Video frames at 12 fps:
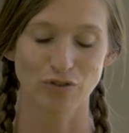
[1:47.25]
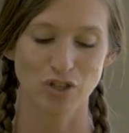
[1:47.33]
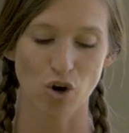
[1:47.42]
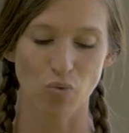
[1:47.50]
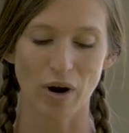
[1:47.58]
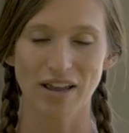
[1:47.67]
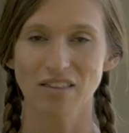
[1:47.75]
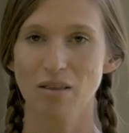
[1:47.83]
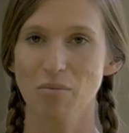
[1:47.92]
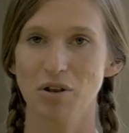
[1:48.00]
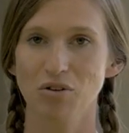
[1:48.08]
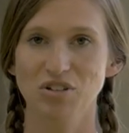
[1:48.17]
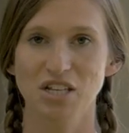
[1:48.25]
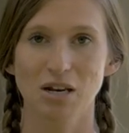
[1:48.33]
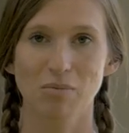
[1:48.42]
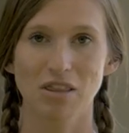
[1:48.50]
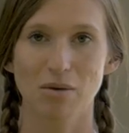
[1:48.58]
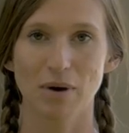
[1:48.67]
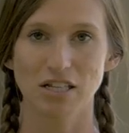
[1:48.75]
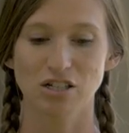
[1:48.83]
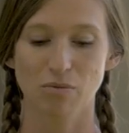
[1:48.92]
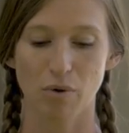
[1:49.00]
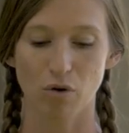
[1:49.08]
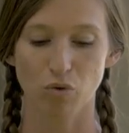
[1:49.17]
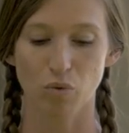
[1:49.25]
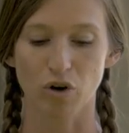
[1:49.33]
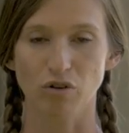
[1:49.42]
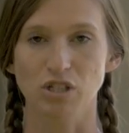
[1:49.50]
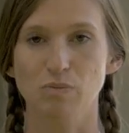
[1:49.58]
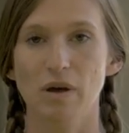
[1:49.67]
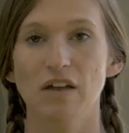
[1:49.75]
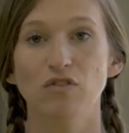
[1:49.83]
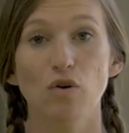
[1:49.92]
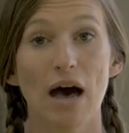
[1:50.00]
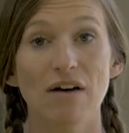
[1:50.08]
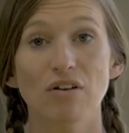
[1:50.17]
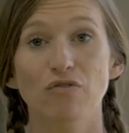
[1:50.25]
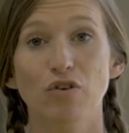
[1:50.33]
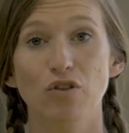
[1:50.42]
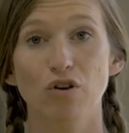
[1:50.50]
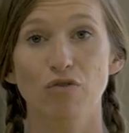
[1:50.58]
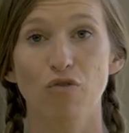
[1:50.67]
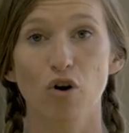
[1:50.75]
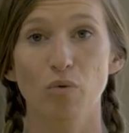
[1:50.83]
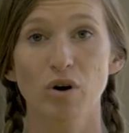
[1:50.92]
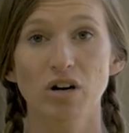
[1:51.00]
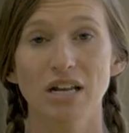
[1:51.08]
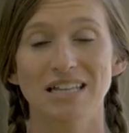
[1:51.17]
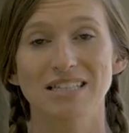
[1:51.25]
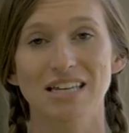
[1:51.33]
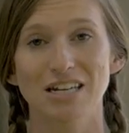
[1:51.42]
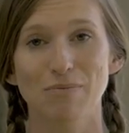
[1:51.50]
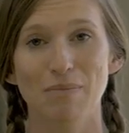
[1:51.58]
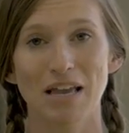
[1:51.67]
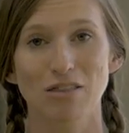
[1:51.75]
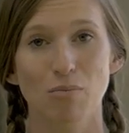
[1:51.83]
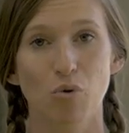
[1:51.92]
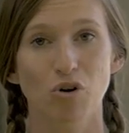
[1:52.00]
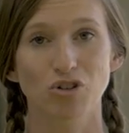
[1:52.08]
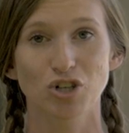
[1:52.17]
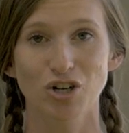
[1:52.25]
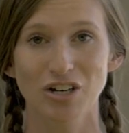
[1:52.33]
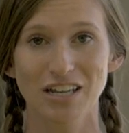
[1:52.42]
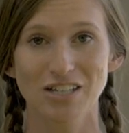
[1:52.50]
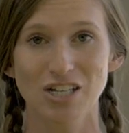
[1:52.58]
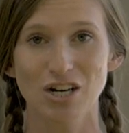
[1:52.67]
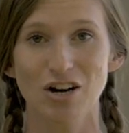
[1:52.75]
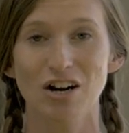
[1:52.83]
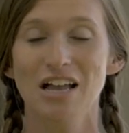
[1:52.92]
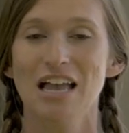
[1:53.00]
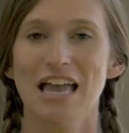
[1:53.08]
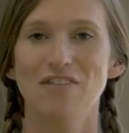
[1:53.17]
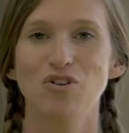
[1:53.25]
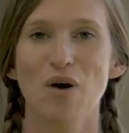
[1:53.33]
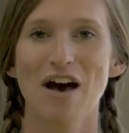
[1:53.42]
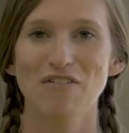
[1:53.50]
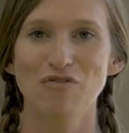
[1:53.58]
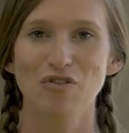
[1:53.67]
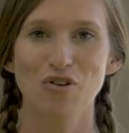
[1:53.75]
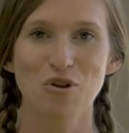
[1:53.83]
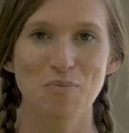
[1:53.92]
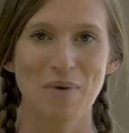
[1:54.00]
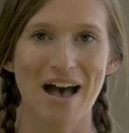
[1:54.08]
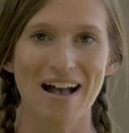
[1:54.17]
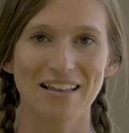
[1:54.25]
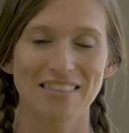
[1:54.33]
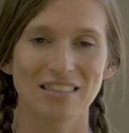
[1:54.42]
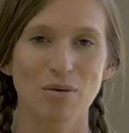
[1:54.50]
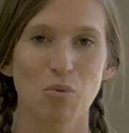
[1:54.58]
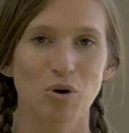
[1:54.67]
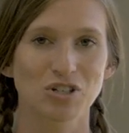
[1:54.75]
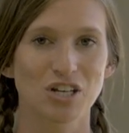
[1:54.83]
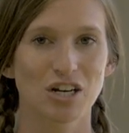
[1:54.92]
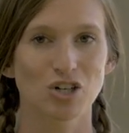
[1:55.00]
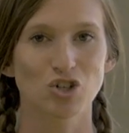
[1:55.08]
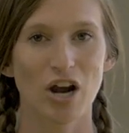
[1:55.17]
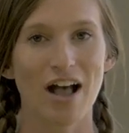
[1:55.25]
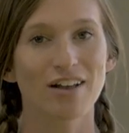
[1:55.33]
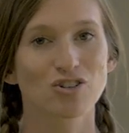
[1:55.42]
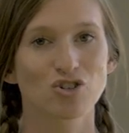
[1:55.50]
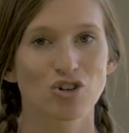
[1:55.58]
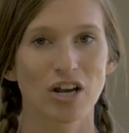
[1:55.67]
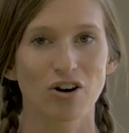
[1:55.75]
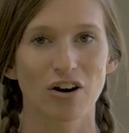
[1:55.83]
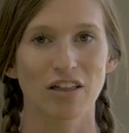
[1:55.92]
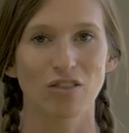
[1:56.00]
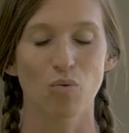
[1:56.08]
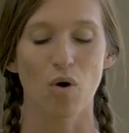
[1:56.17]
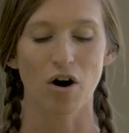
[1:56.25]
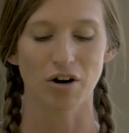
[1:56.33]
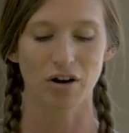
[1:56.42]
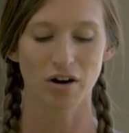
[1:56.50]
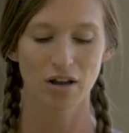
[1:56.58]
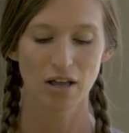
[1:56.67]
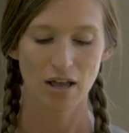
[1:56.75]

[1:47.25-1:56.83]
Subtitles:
So right in the middle is going to be the best of both worlds, but if you have it further forward, it's going to make the board turn easier. If you have it further back, then the board's going to track straighter in the water.